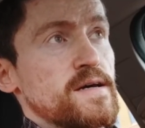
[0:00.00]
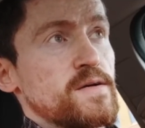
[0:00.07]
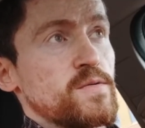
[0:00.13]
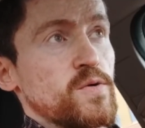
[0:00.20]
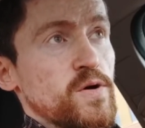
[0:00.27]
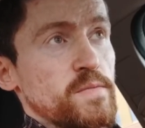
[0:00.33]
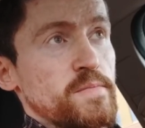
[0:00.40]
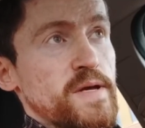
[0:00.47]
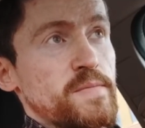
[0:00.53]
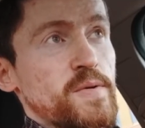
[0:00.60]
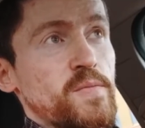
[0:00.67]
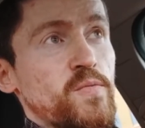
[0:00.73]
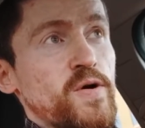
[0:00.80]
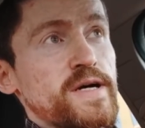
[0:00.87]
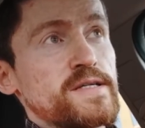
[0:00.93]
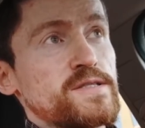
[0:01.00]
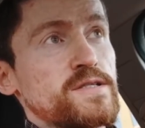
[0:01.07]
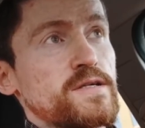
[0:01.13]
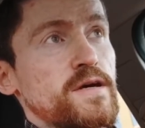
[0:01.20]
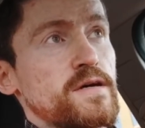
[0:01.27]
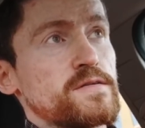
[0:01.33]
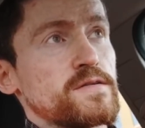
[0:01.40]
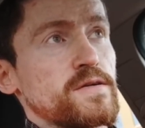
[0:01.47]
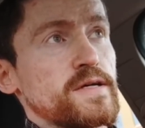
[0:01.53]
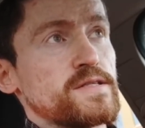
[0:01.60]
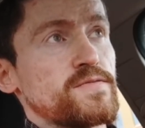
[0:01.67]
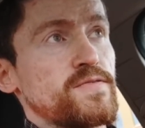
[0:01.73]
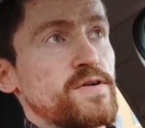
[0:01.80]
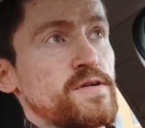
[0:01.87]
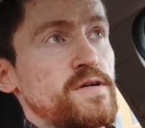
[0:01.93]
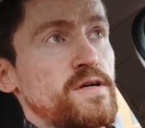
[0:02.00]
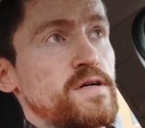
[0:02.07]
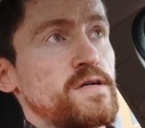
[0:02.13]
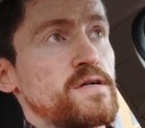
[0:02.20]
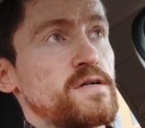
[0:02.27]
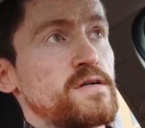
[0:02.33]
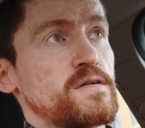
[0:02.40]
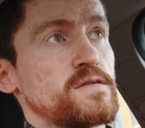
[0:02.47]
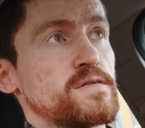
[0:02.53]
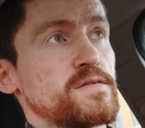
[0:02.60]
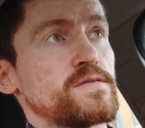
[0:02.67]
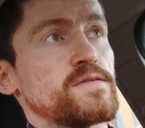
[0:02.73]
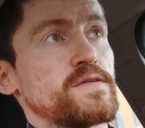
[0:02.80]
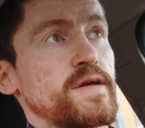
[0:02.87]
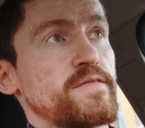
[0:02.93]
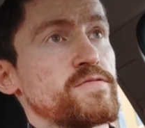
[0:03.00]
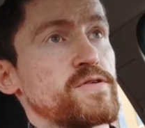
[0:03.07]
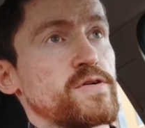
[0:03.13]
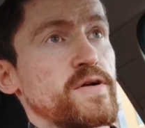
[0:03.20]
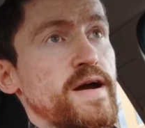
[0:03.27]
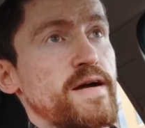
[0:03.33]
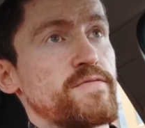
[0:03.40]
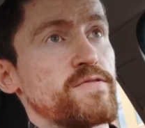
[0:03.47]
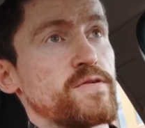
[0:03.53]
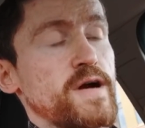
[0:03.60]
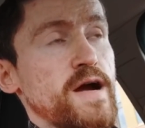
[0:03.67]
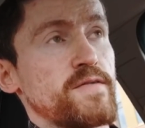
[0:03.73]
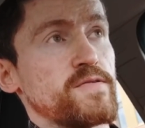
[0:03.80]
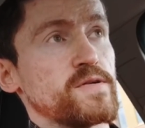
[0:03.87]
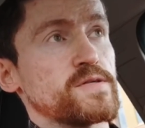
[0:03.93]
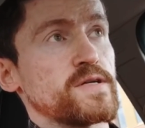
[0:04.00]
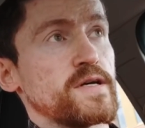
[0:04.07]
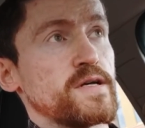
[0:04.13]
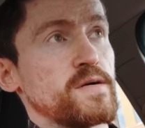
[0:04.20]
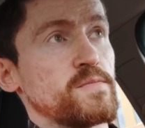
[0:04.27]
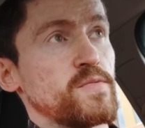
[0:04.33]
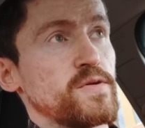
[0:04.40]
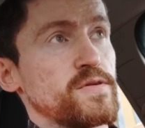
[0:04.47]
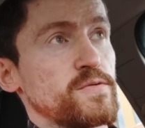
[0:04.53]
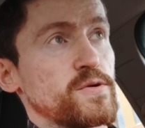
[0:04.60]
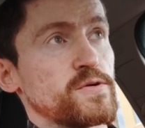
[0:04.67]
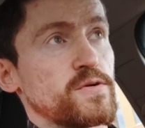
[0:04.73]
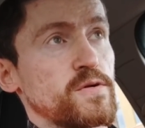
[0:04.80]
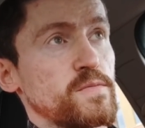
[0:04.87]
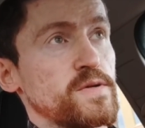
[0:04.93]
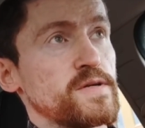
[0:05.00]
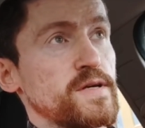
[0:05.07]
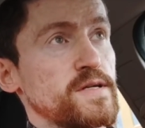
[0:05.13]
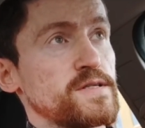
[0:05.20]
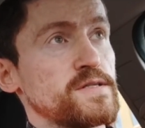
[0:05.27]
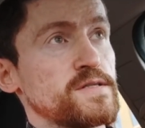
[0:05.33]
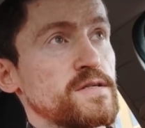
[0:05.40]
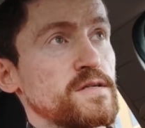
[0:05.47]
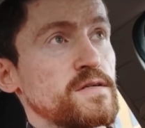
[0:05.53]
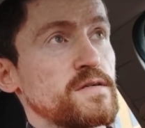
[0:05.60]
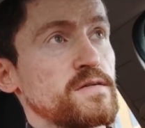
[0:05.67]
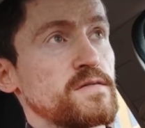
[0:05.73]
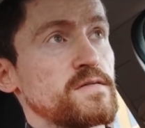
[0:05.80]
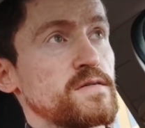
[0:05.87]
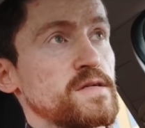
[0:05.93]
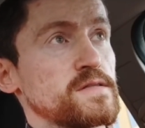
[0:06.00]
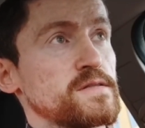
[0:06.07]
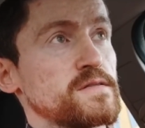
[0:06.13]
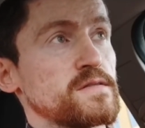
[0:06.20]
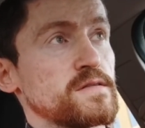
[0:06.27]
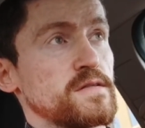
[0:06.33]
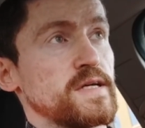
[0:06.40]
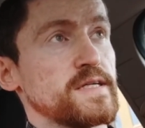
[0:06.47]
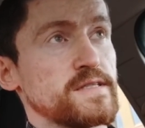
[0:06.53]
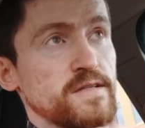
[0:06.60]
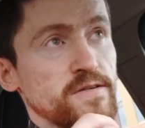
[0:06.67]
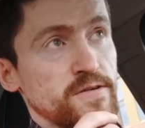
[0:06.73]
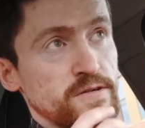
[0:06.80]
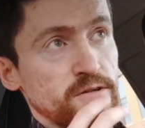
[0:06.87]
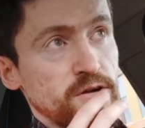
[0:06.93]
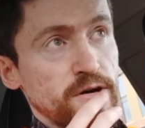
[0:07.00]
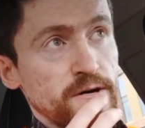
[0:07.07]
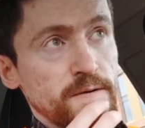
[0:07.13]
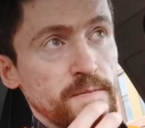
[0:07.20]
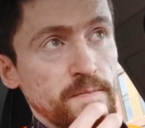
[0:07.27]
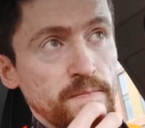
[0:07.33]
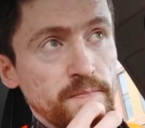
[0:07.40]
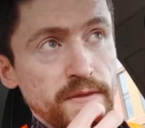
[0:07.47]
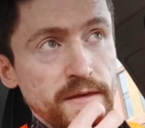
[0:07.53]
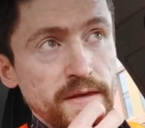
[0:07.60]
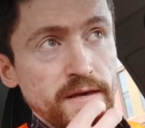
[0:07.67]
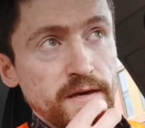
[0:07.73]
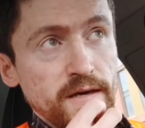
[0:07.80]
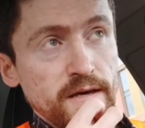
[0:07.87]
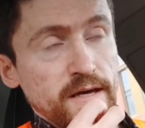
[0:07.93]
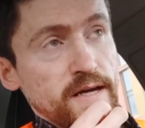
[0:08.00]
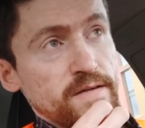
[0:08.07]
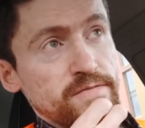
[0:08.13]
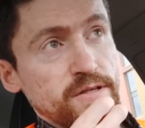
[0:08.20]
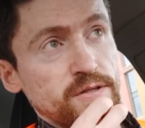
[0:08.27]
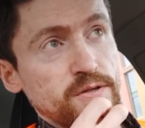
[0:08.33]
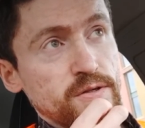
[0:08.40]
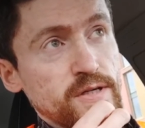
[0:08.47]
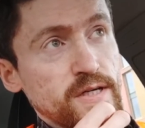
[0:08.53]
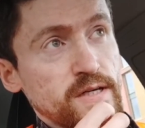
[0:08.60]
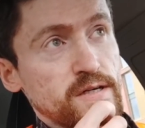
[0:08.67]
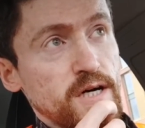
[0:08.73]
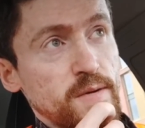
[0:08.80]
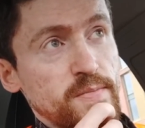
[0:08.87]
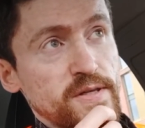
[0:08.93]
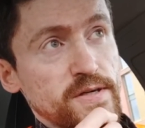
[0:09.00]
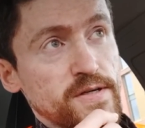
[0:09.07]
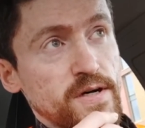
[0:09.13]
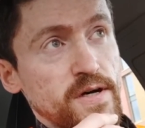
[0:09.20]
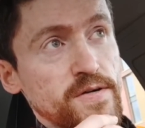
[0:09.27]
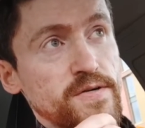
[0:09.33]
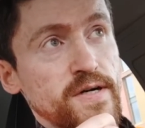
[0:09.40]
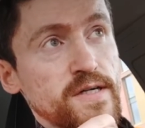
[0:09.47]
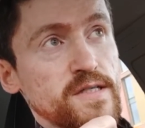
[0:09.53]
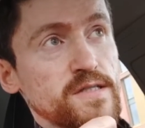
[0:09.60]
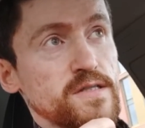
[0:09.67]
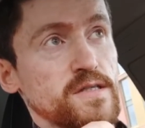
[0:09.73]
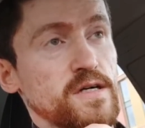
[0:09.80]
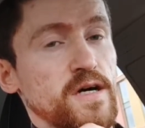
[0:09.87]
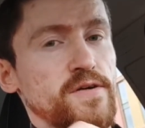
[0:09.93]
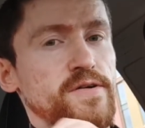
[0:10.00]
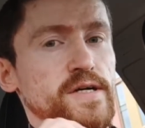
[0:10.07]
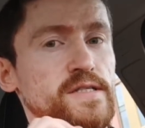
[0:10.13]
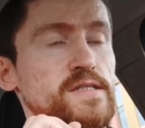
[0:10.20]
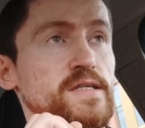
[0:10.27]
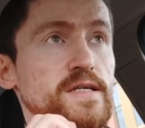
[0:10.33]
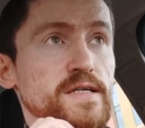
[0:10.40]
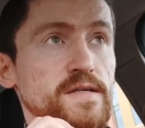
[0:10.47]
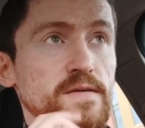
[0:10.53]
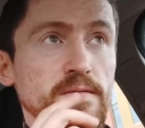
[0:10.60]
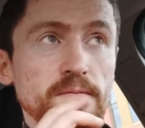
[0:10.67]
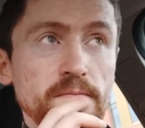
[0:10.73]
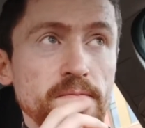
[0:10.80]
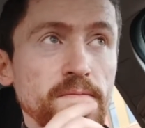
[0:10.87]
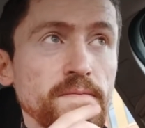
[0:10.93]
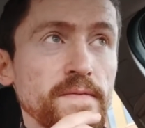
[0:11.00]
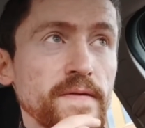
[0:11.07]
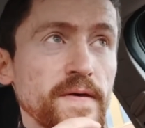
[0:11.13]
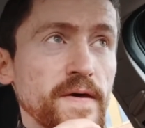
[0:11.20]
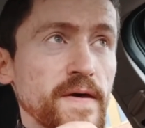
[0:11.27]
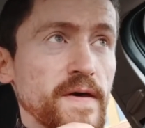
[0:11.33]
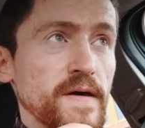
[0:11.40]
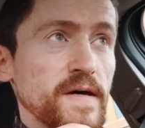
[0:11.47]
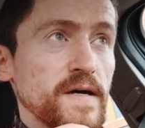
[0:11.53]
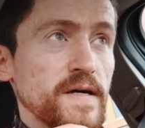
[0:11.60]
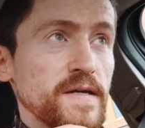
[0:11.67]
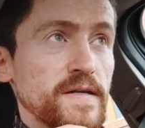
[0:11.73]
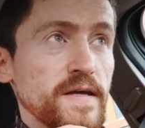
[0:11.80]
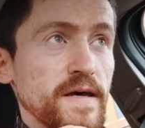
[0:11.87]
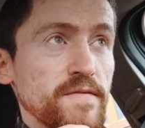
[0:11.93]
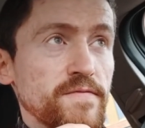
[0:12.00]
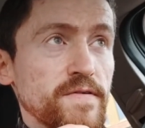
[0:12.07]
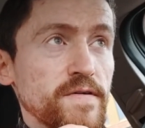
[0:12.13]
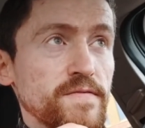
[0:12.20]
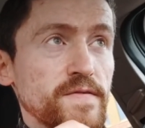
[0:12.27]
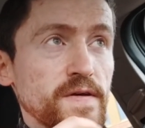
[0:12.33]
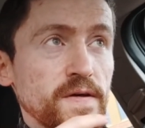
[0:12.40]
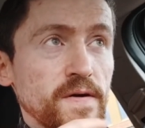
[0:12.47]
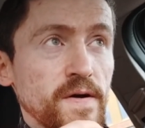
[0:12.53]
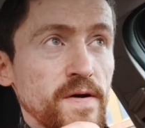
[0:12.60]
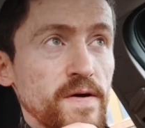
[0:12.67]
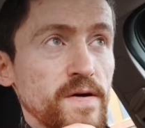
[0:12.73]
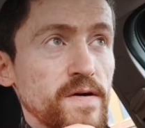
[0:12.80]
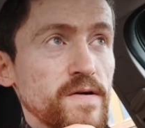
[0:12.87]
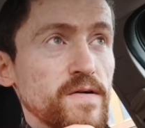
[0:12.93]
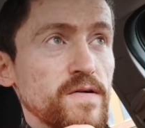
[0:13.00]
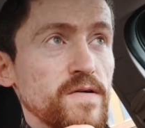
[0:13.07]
we're on minimum wage, so that's fun. Never ever ever sign up with a recruitment agency. That's a lesson learned there. And if you do, get a copy of the contract, because the contract said $10.50 an hour